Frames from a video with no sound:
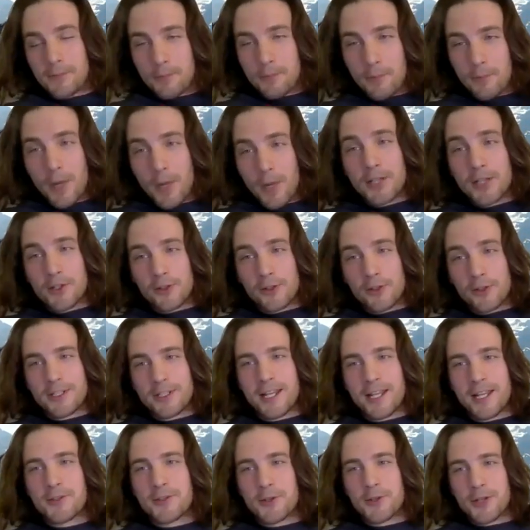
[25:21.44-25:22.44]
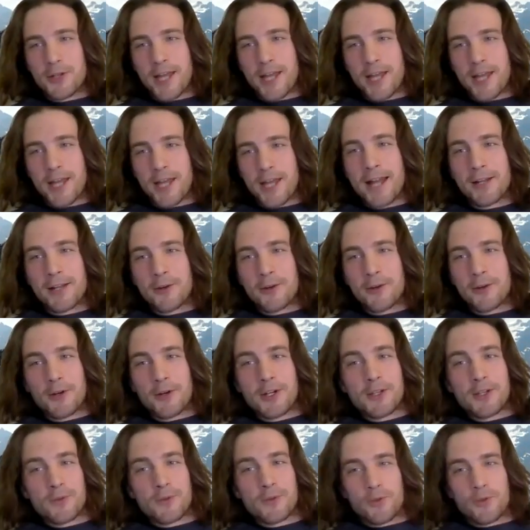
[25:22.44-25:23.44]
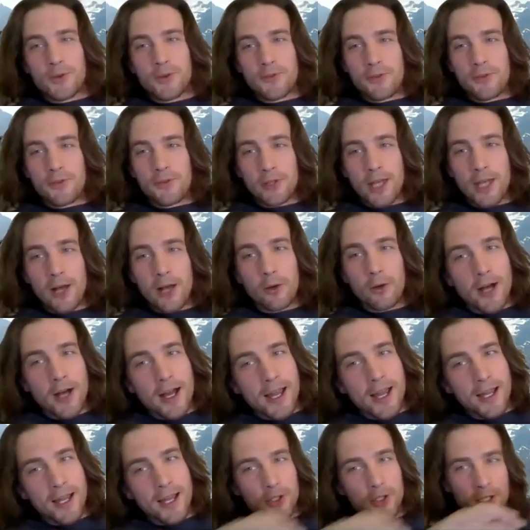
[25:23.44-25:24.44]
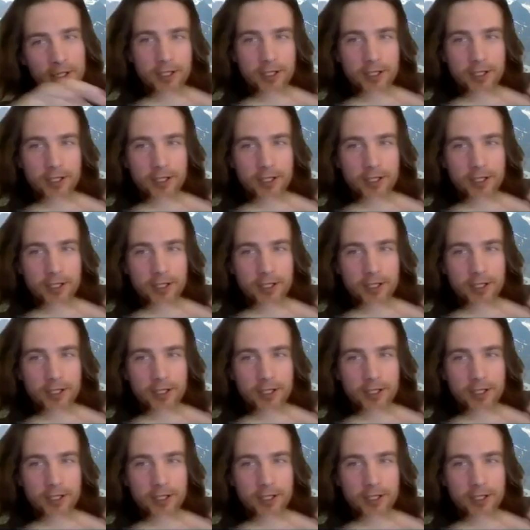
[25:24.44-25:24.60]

modular tensor categories with trivial Galois action